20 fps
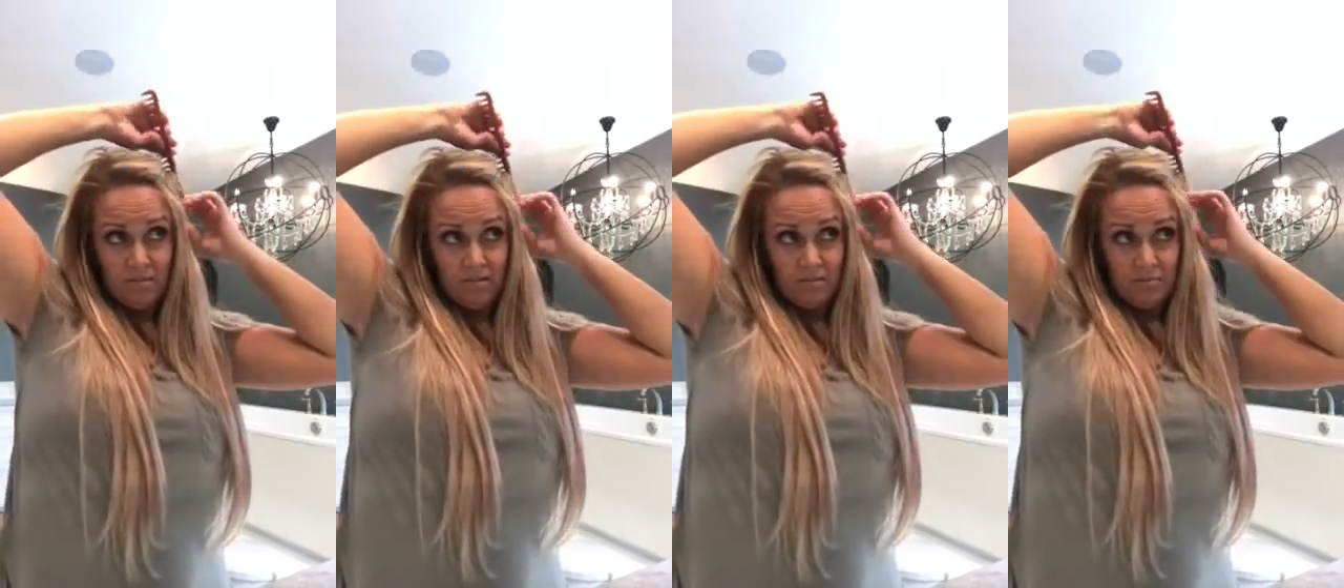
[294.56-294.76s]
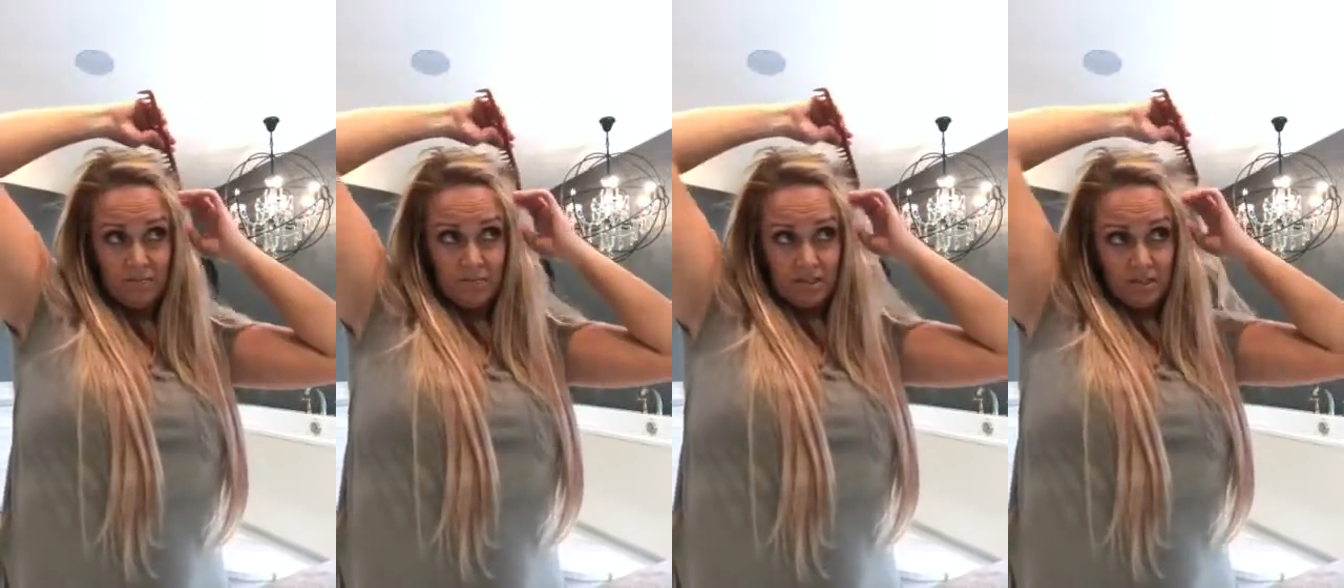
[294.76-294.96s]

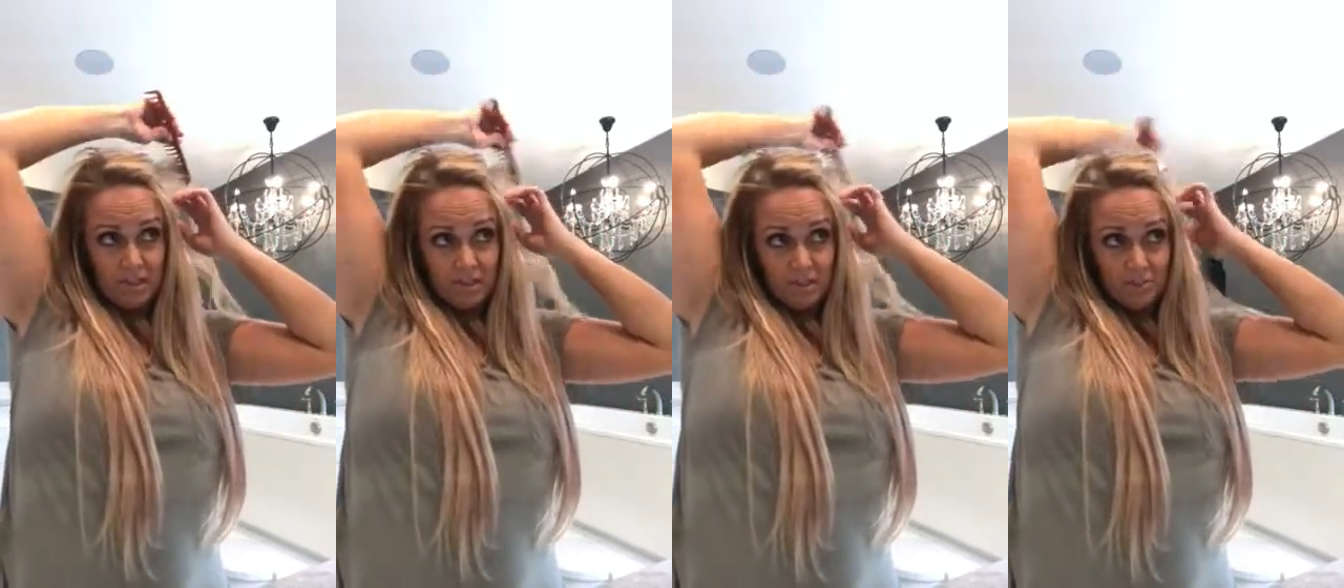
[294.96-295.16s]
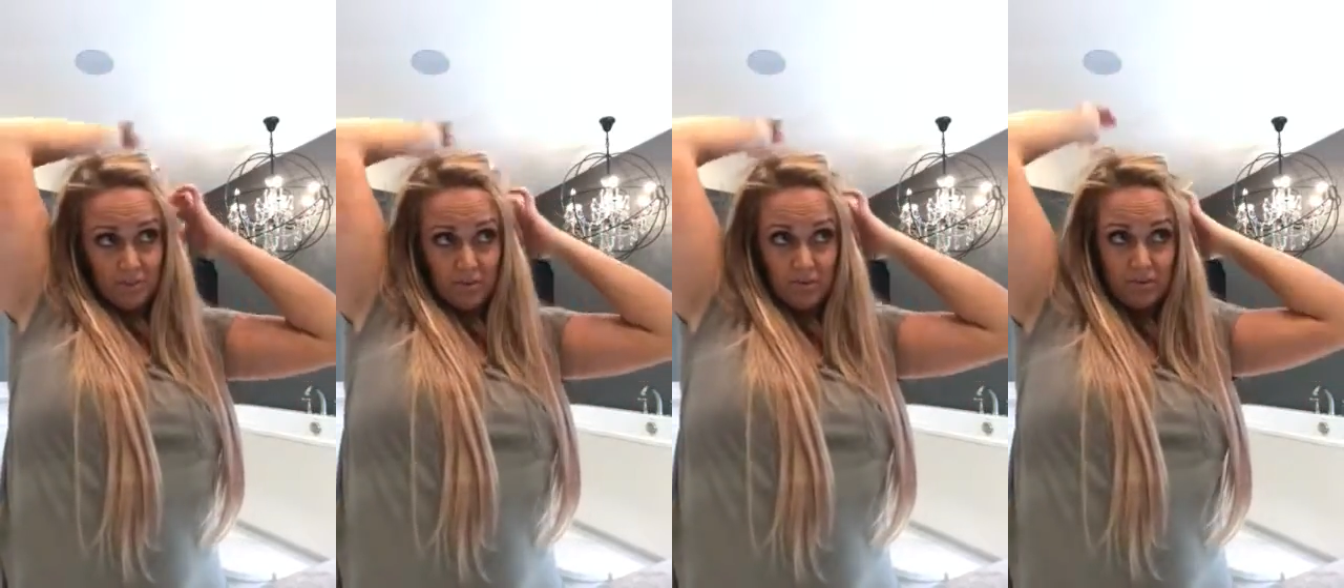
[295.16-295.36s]
I'm just
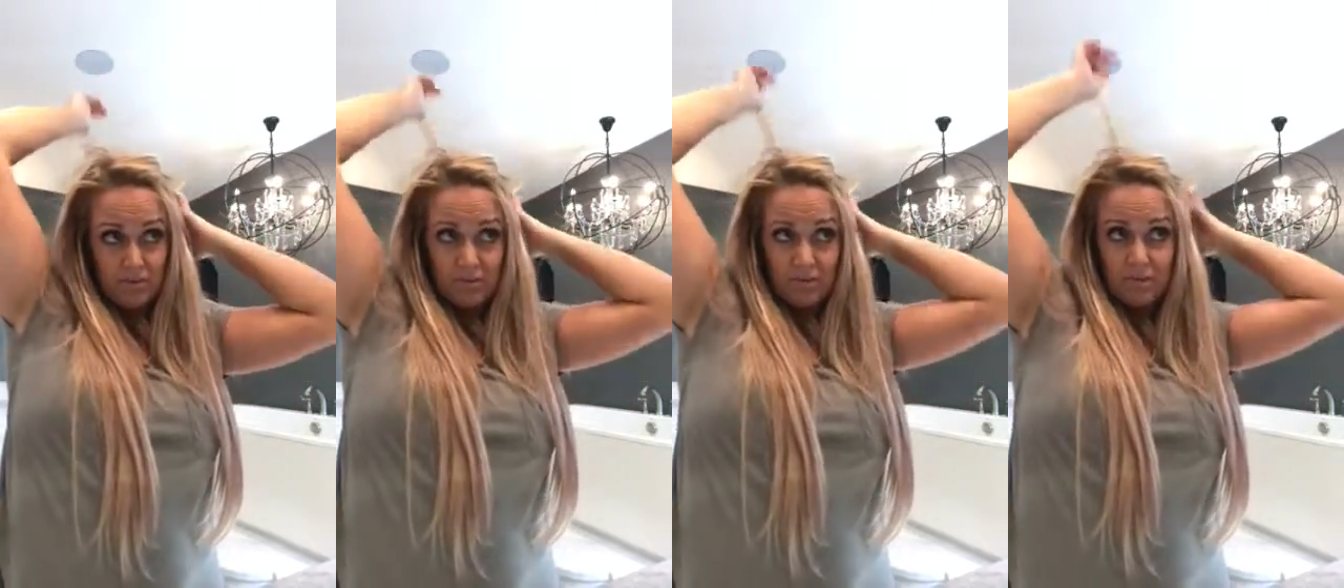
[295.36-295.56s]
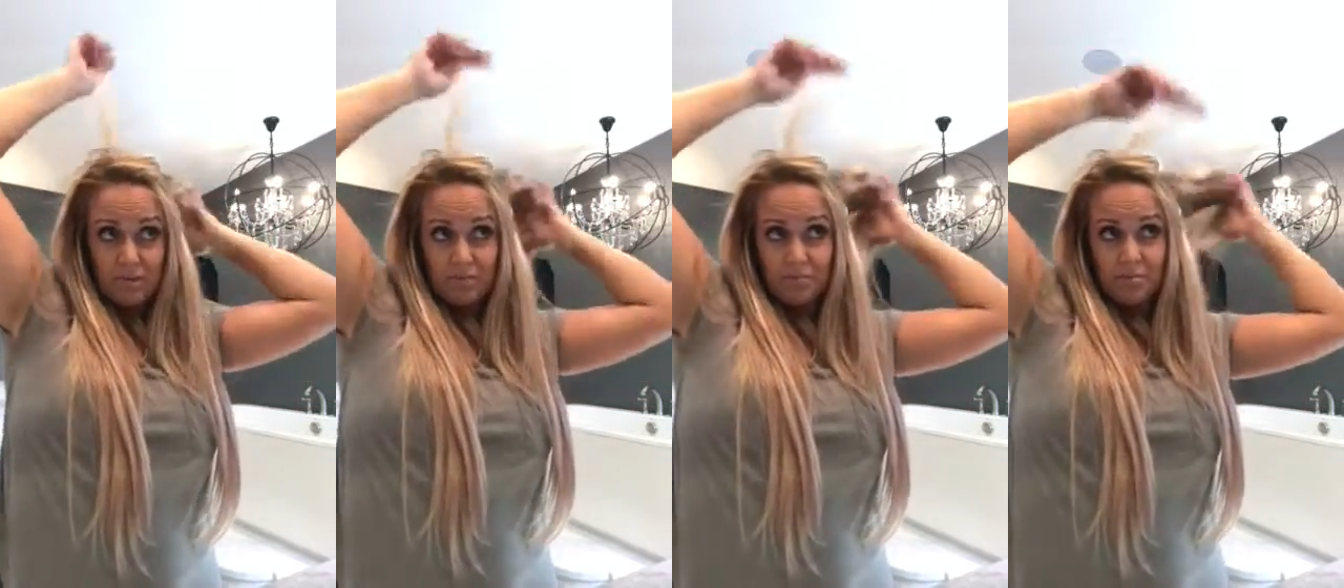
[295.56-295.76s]
gonna pull
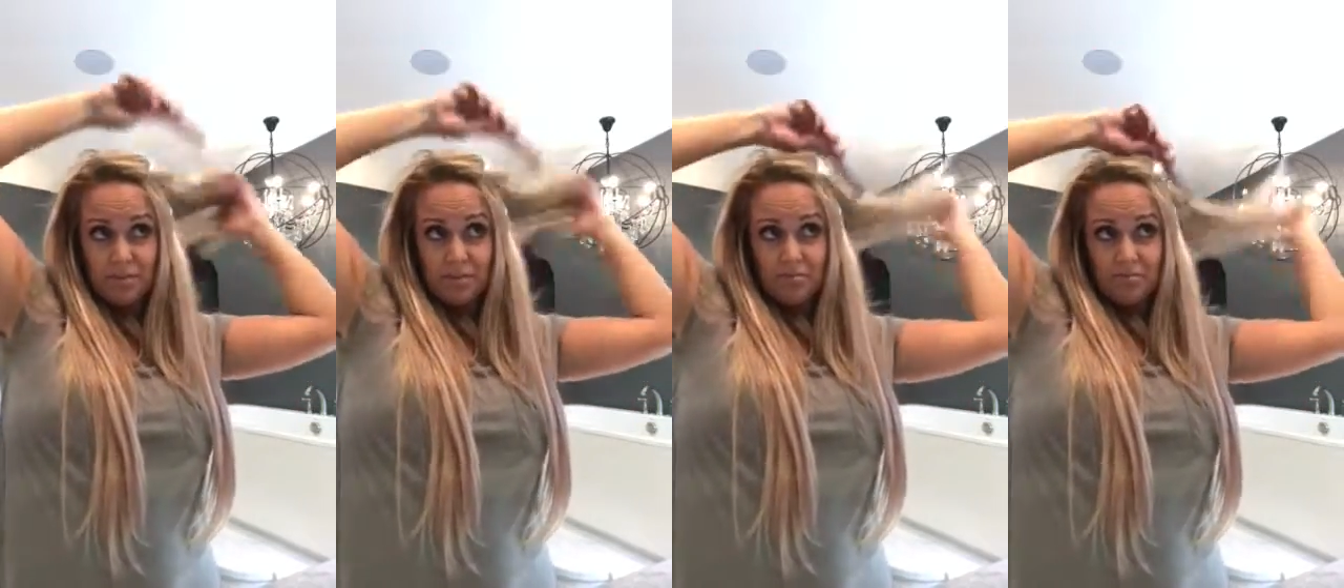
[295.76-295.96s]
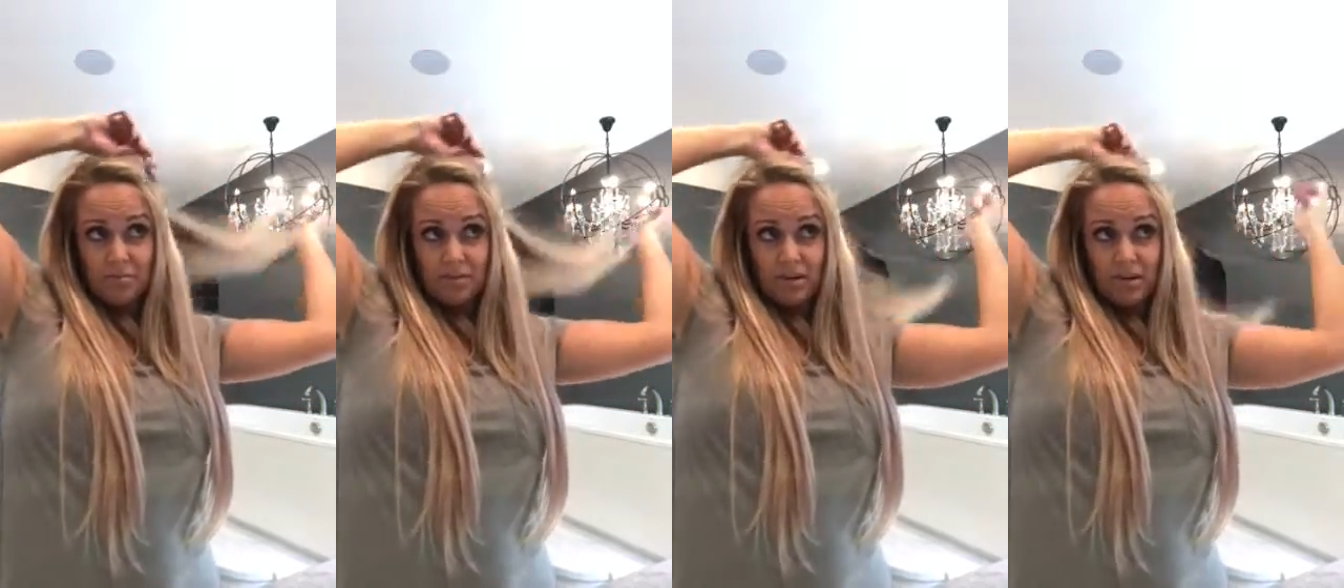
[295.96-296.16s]
a little
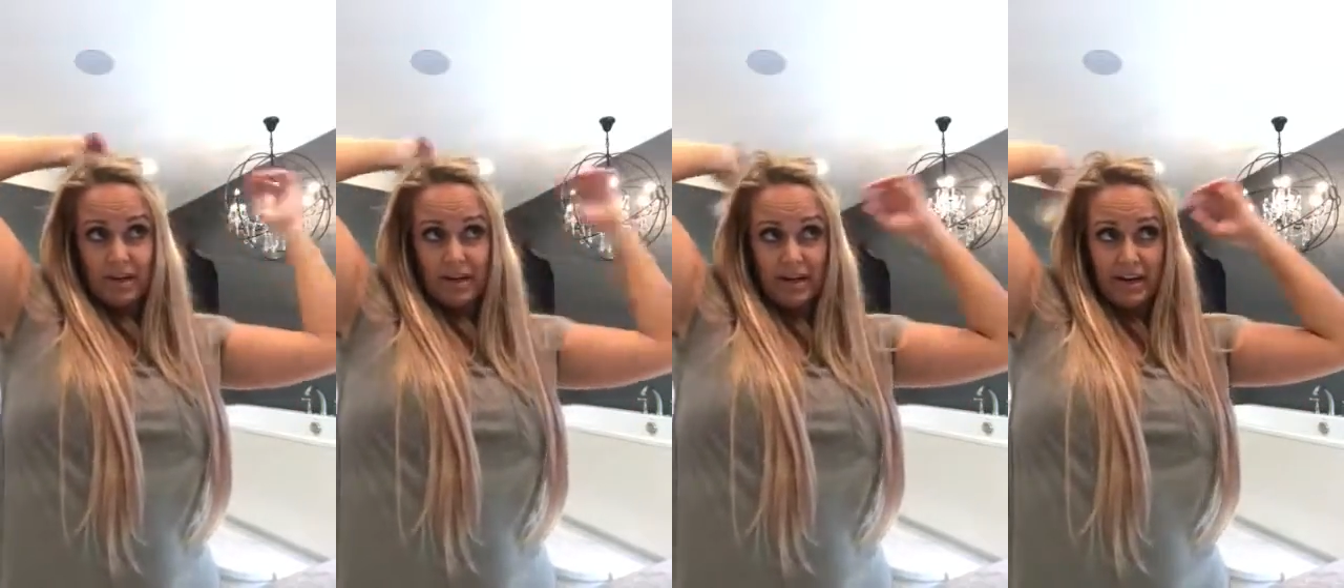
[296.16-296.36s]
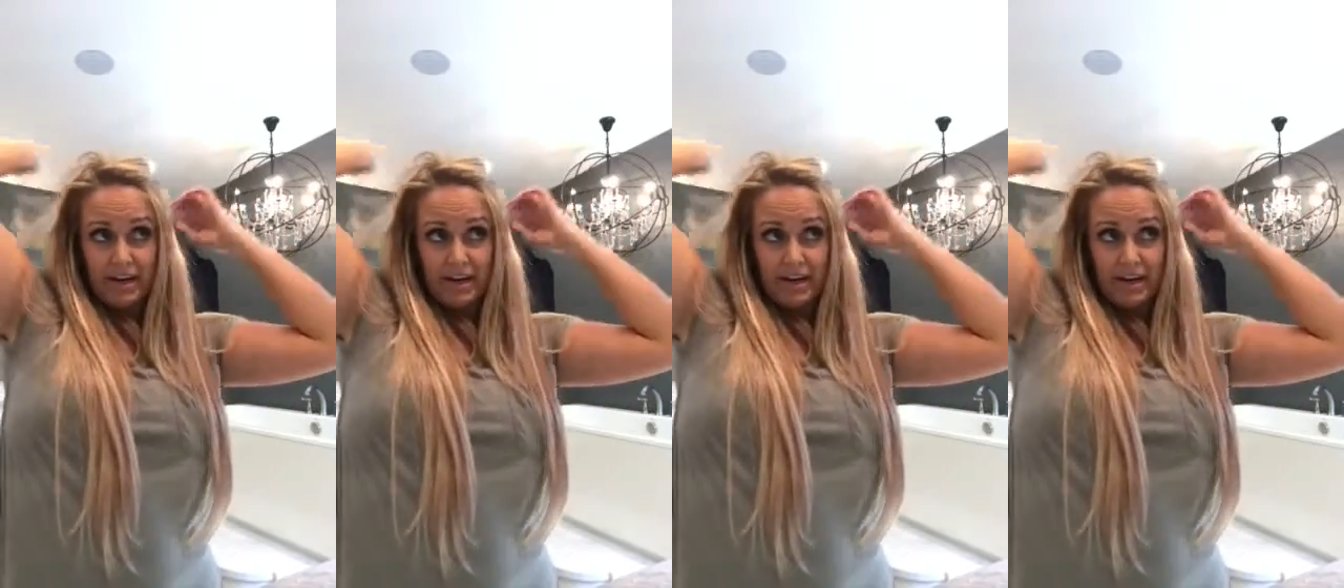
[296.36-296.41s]
bit more